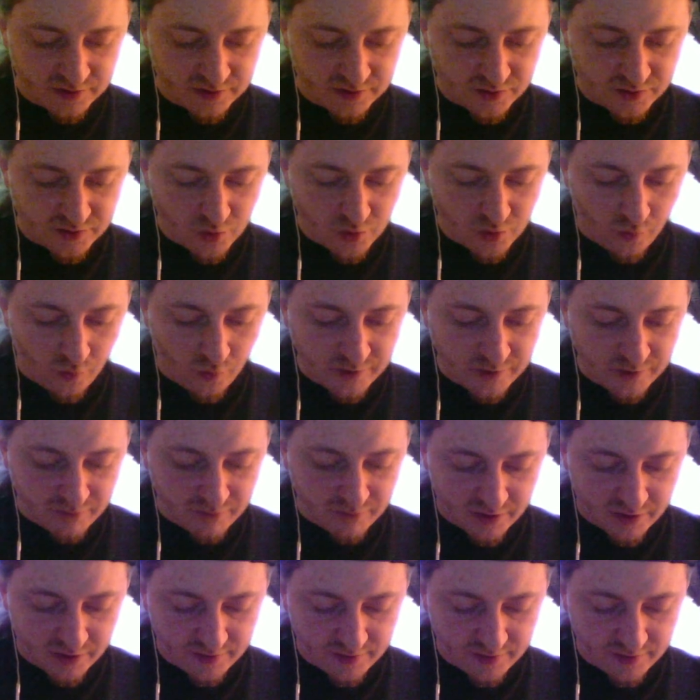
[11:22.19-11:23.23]
1
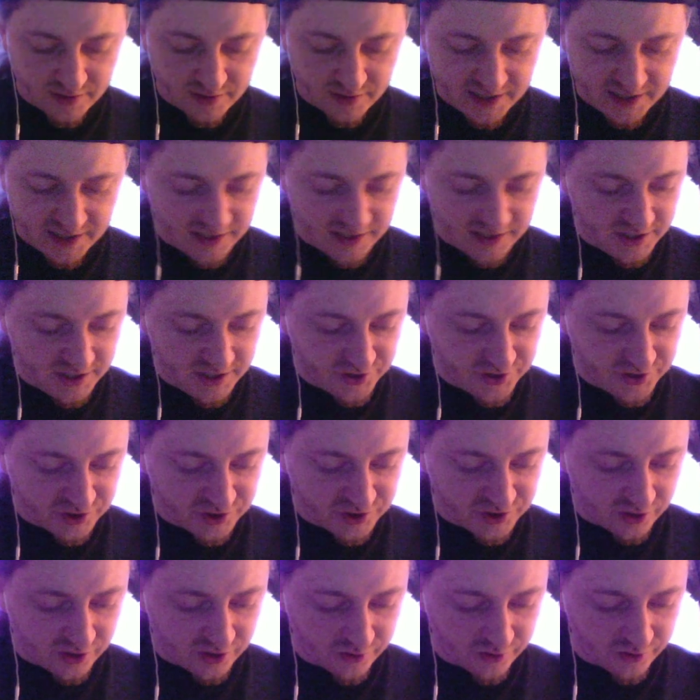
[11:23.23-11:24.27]
mark at each
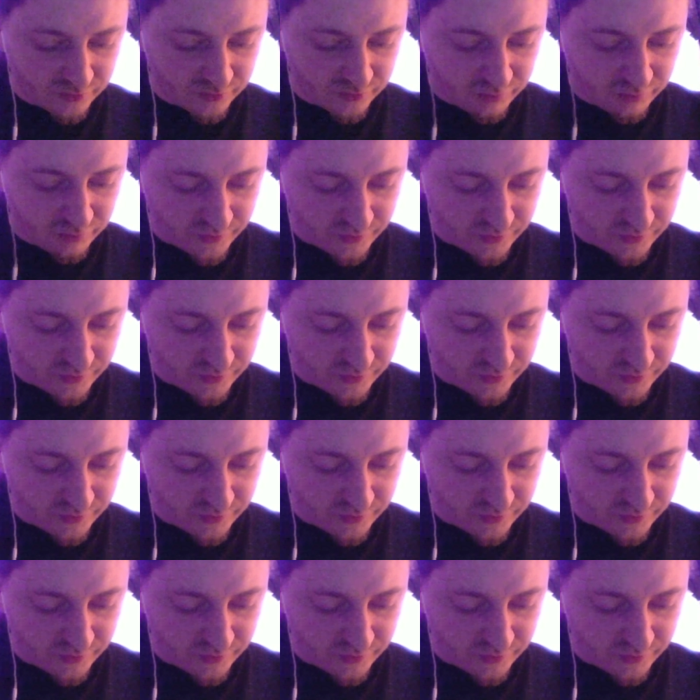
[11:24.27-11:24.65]
cardinal point